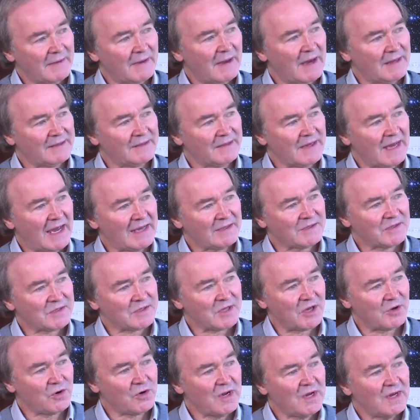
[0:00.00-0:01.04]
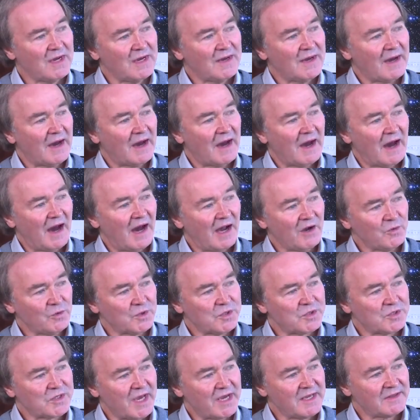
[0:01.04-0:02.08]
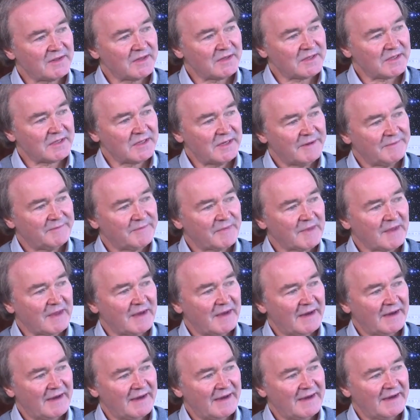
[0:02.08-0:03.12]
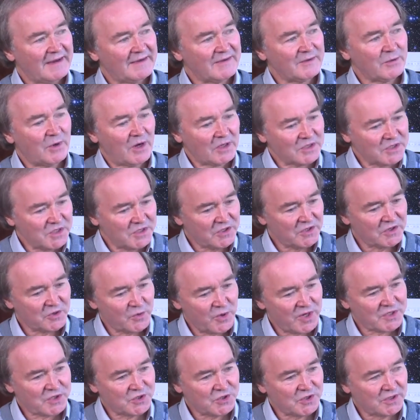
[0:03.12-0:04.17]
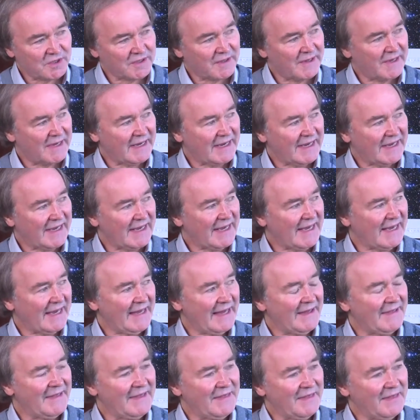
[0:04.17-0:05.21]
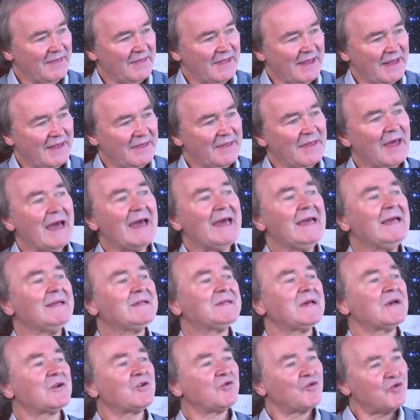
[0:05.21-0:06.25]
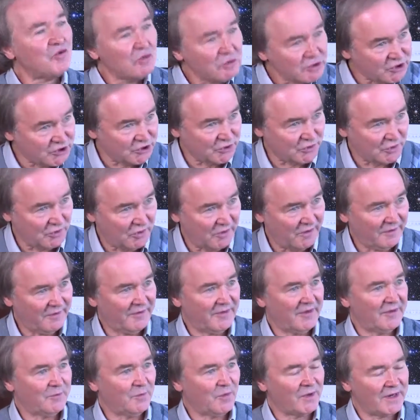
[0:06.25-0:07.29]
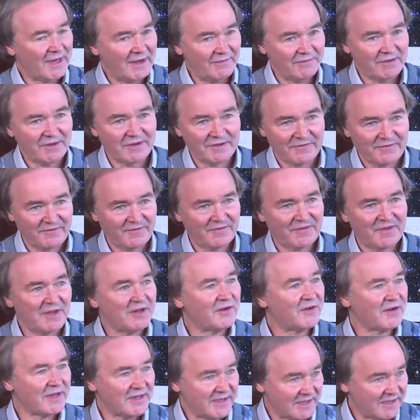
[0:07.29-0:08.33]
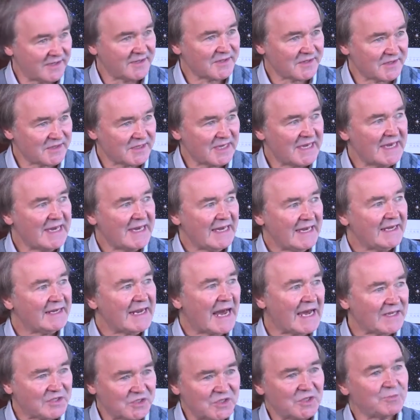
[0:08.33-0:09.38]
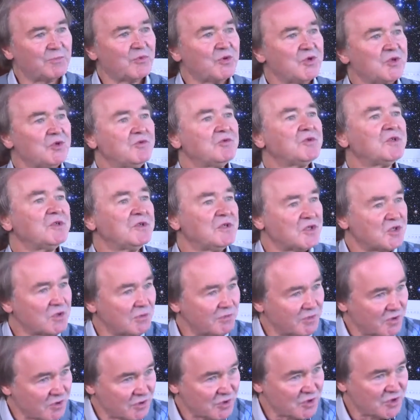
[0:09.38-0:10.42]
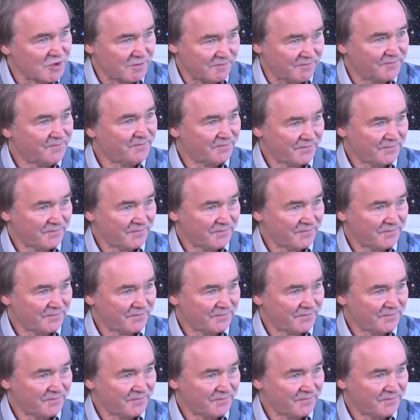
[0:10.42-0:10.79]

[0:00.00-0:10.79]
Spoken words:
And so I would say that, to answer your question, it's crucial that whatever the theory is, it has to produce a distribution.